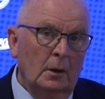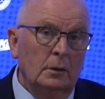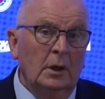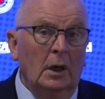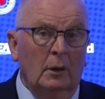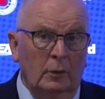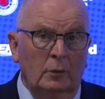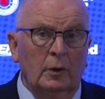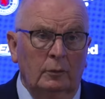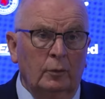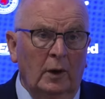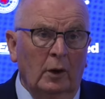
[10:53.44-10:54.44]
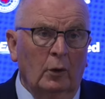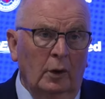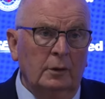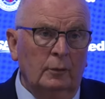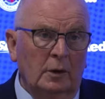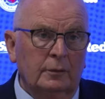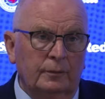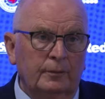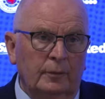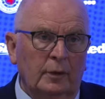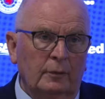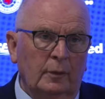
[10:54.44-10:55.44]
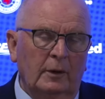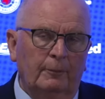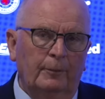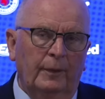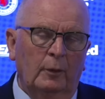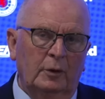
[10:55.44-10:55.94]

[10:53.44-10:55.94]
Yeah, we're well on. There